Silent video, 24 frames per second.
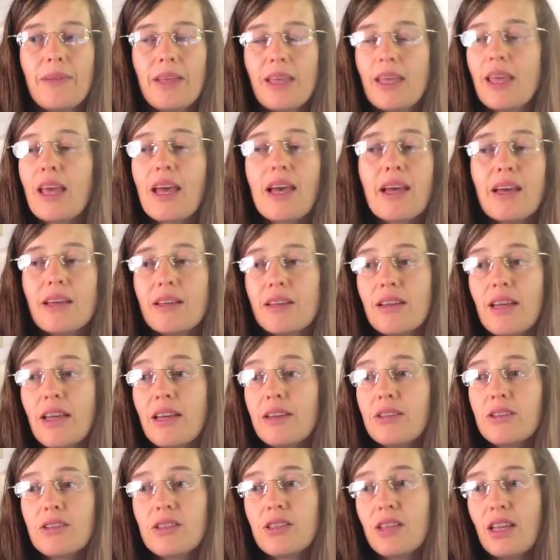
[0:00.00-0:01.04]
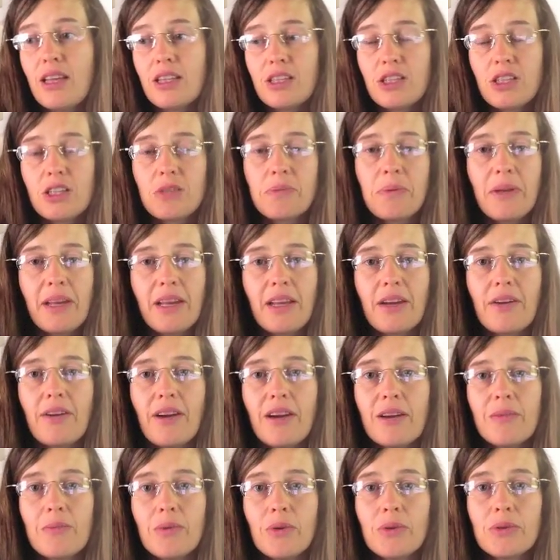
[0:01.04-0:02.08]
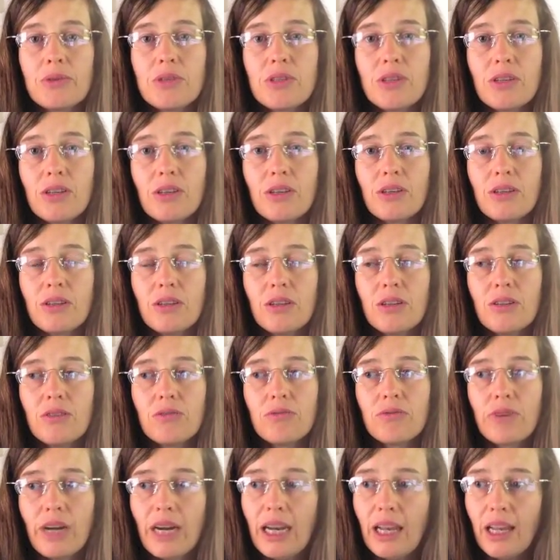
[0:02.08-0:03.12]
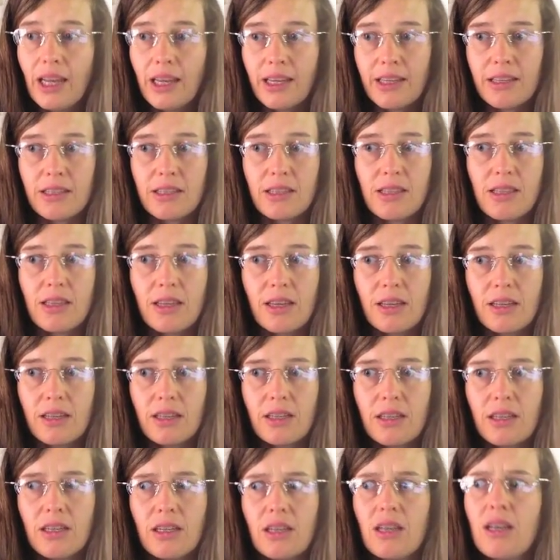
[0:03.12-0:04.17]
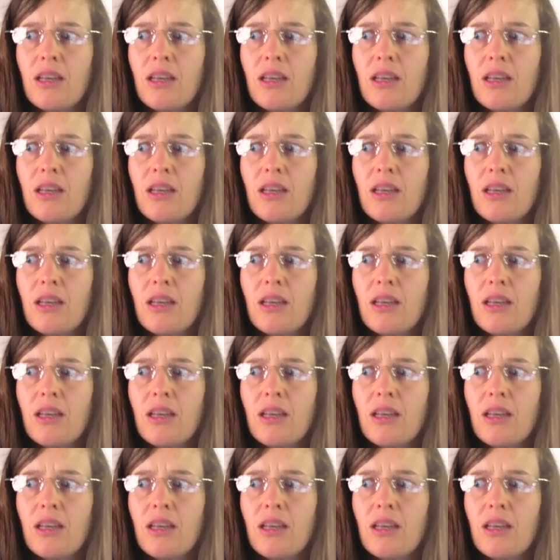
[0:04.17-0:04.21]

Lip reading: Yeah, it's just been incredible to realize the